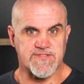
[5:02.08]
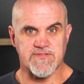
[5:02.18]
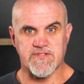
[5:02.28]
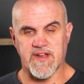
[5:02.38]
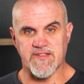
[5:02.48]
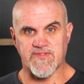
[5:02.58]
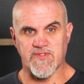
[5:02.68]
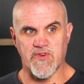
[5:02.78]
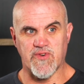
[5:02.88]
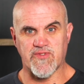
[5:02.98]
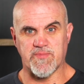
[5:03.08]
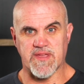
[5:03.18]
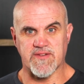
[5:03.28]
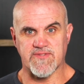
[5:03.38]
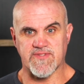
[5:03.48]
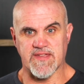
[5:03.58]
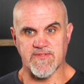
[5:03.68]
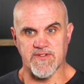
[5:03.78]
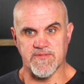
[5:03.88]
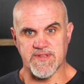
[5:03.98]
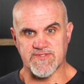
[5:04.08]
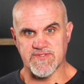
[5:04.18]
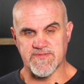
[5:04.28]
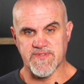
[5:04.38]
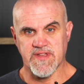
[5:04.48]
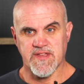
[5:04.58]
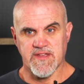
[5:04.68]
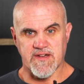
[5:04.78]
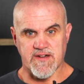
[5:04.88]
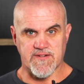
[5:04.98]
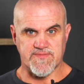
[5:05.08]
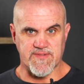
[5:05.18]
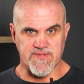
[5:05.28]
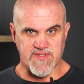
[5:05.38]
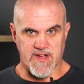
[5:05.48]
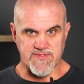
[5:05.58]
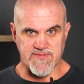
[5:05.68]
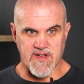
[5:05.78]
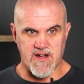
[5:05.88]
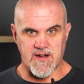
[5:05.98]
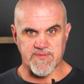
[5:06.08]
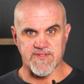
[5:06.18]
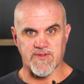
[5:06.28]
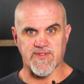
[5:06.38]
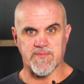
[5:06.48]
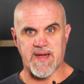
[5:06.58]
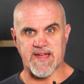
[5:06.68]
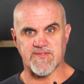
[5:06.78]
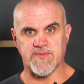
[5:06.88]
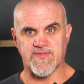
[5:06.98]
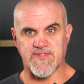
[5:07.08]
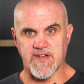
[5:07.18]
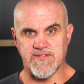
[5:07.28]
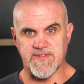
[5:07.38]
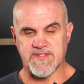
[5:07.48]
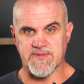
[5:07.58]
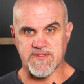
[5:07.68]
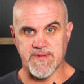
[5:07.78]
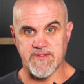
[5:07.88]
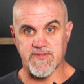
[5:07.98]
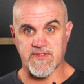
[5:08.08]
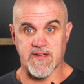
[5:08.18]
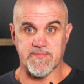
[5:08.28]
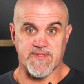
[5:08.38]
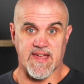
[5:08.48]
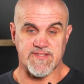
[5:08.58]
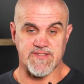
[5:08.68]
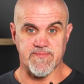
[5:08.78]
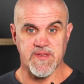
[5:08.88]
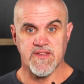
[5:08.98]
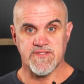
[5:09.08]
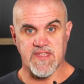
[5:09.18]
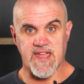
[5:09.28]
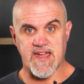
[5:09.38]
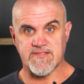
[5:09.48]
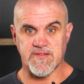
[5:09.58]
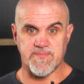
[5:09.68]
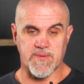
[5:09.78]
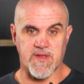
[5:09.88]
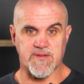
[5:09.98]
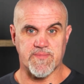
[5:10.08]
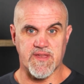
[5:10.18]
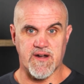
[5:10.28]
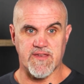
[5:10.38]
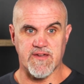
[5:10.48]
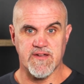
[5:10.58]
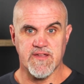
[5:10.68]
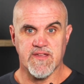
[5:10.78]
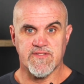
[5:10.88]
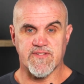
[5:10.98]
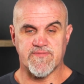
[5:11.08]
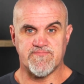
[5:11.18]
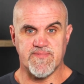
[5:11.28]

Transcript: are a great source because they've got the mixture of different types of carbs, and they're also packed with certain vitamins and minerals like potassium. So yeah, some people like a banana to,